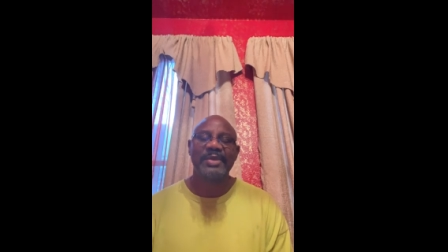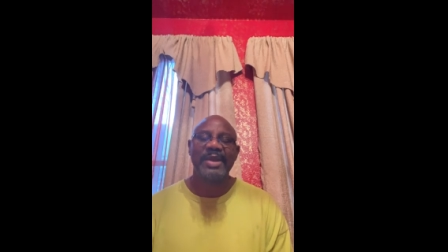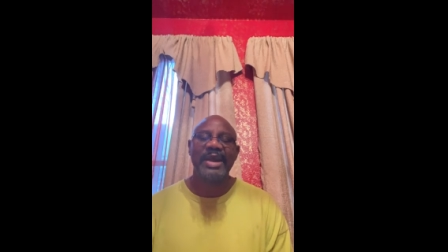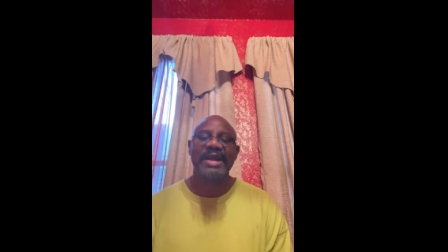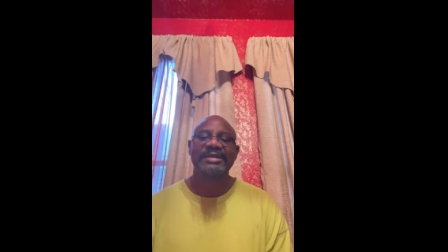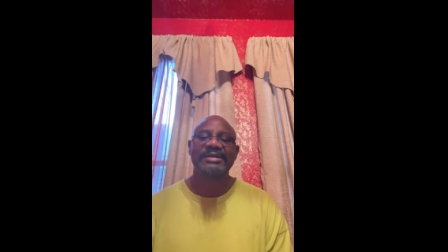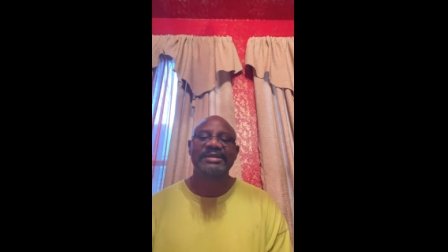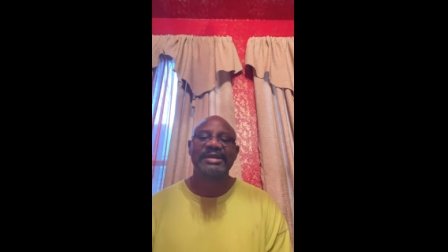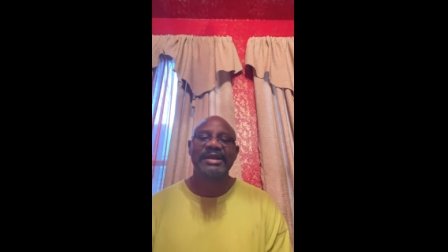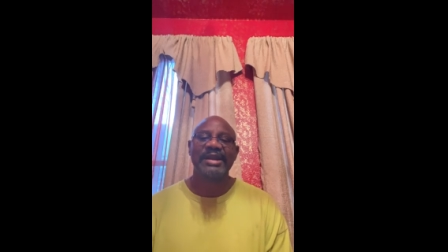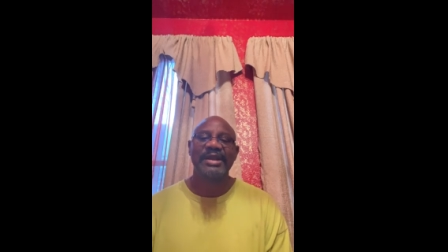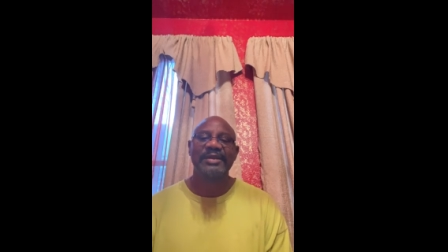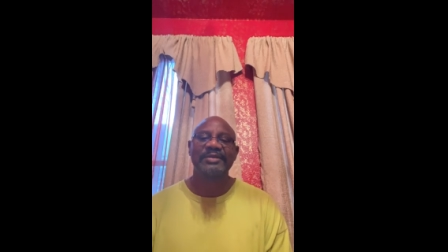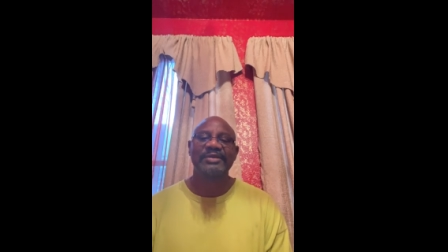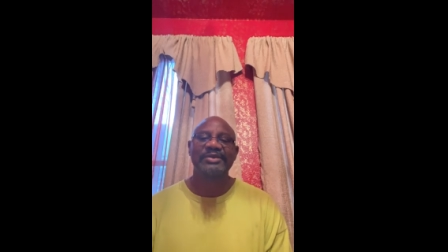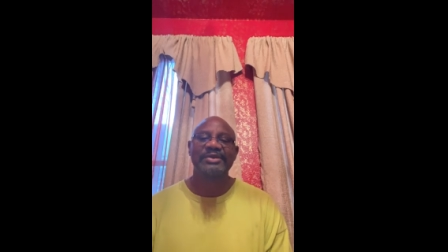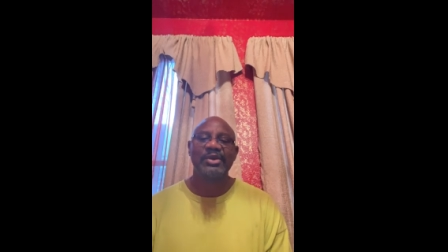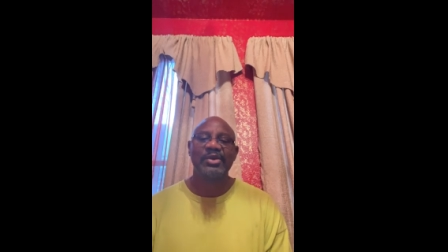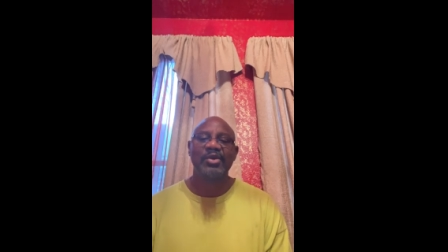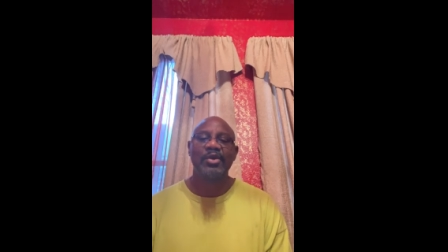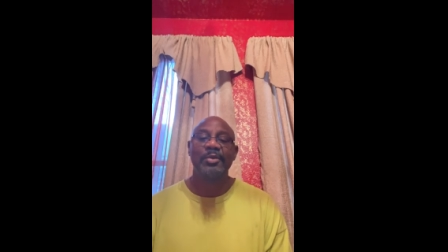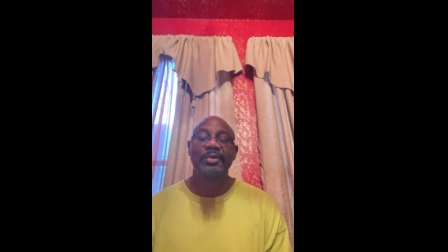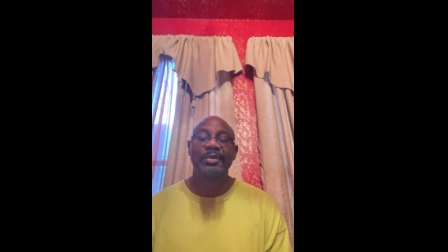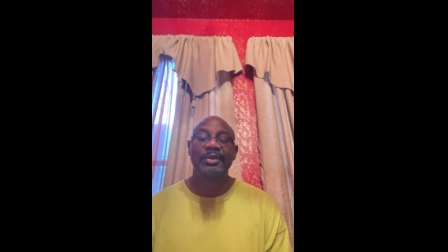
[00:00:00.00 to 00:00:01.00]
Plans to give
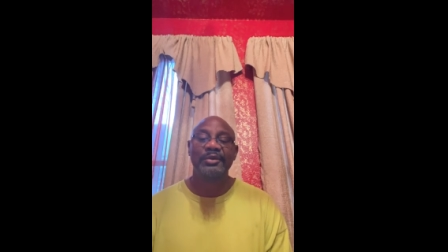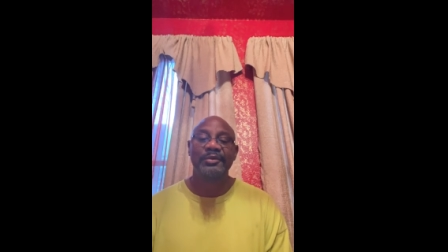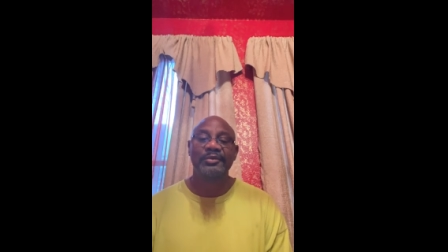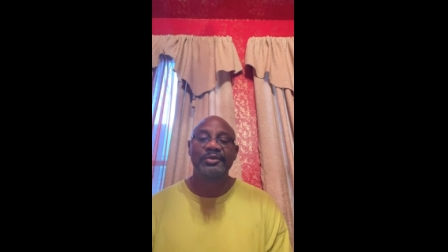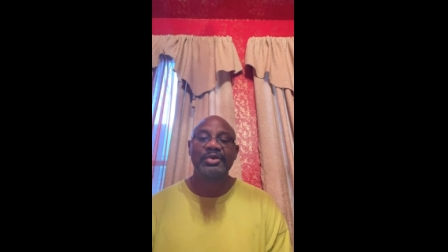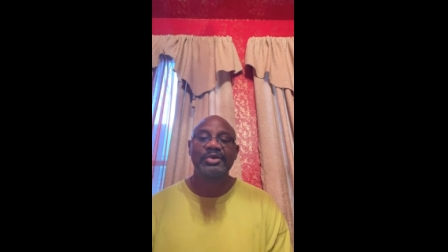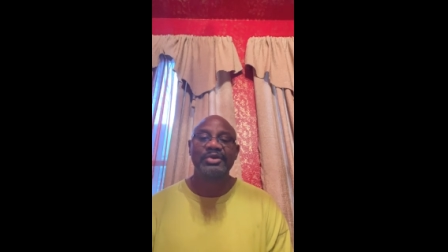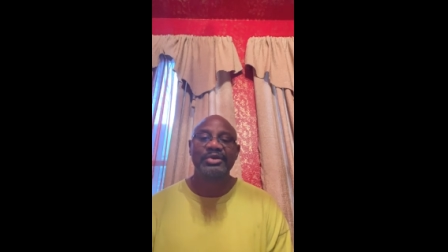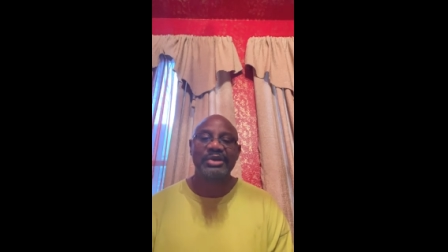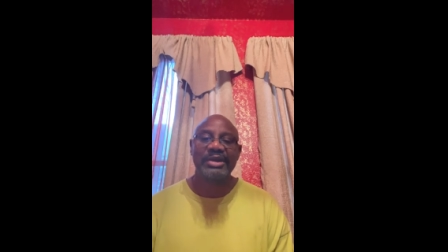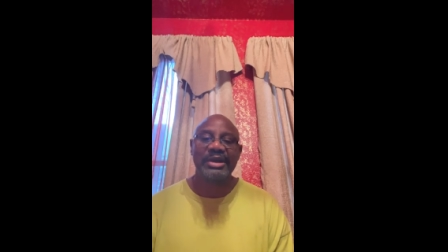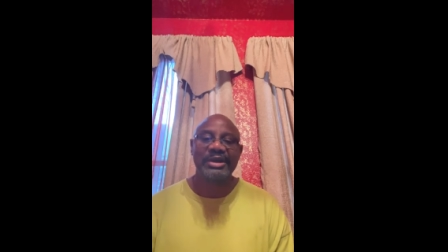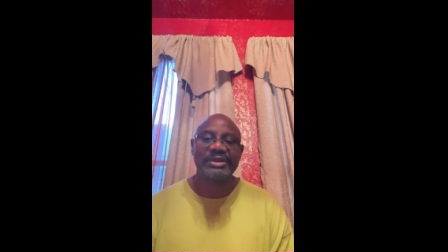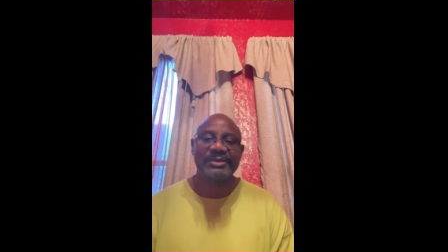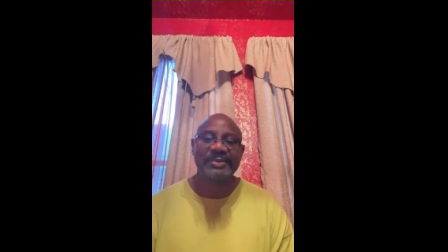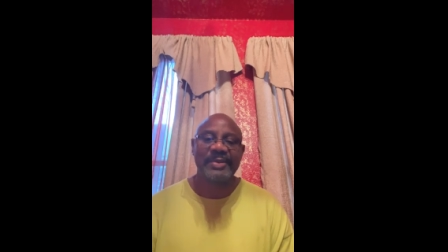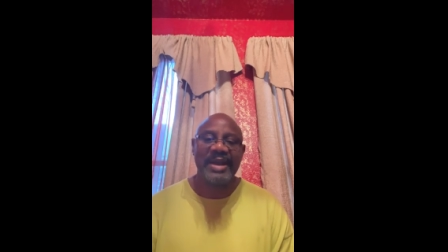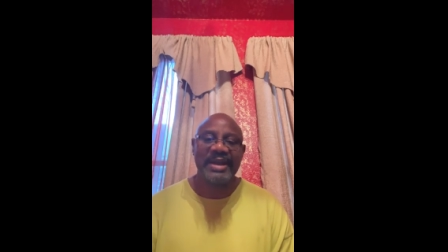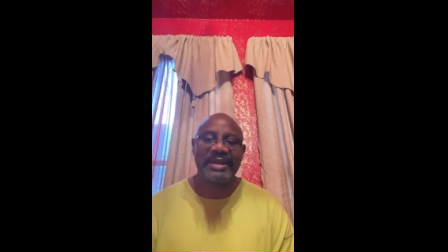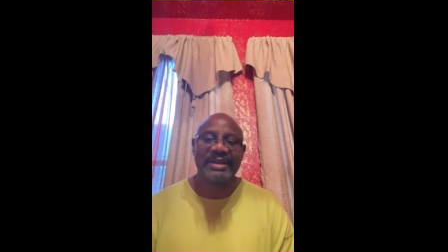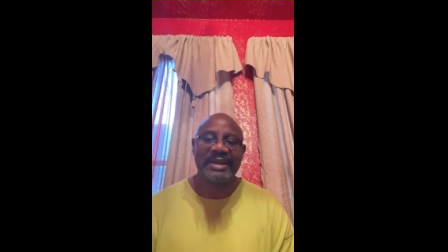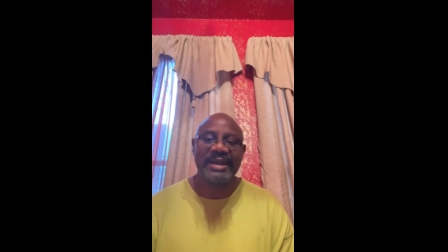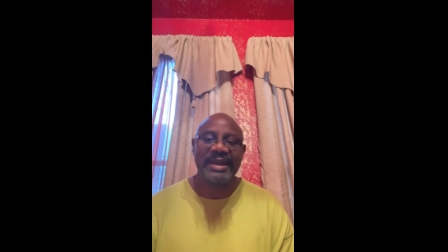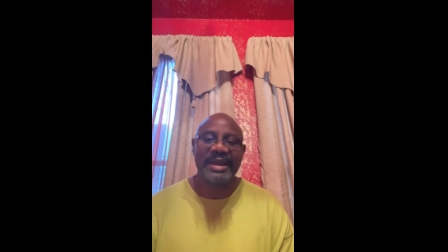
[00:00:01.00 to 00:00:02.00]
us a hope in the future and
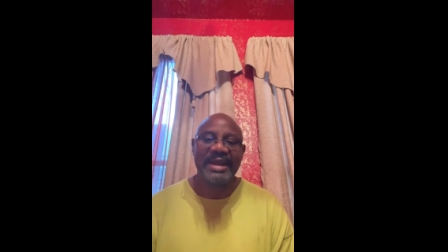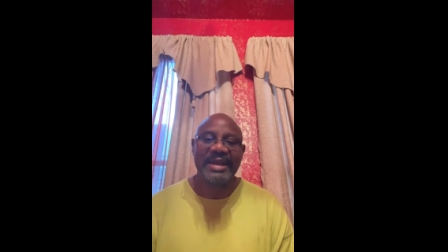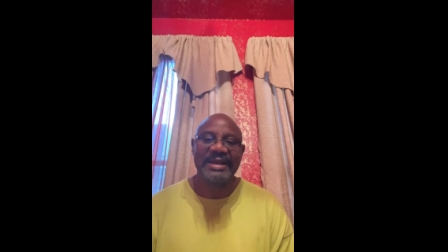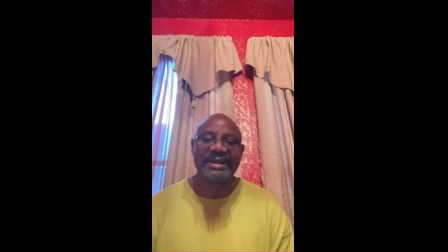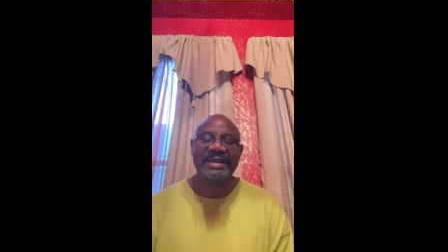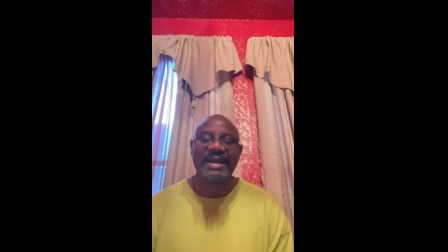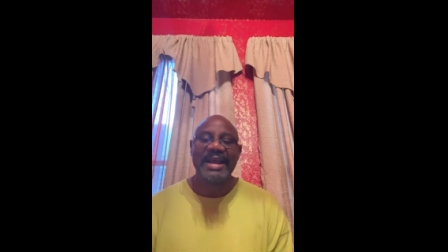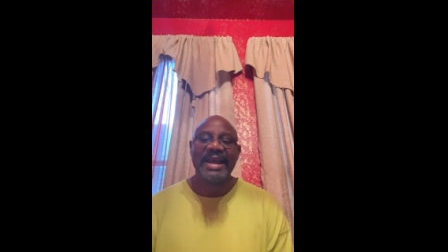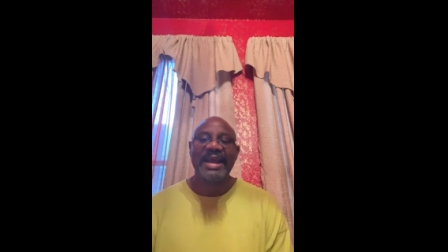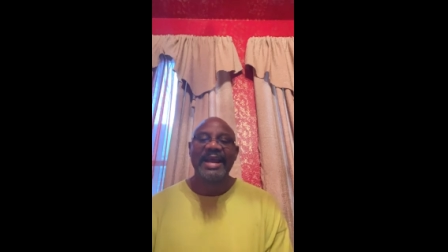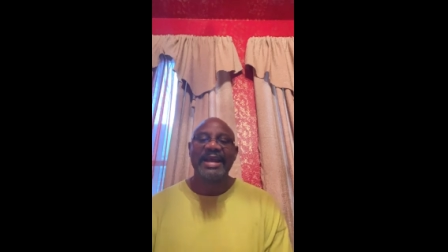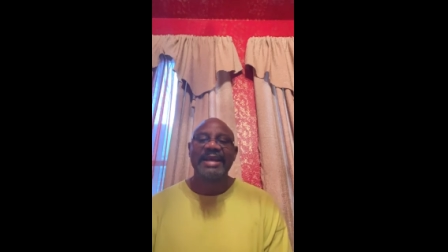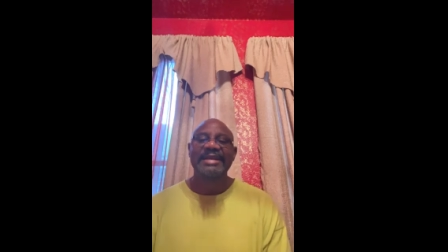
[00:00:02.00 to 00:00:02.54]
expected end.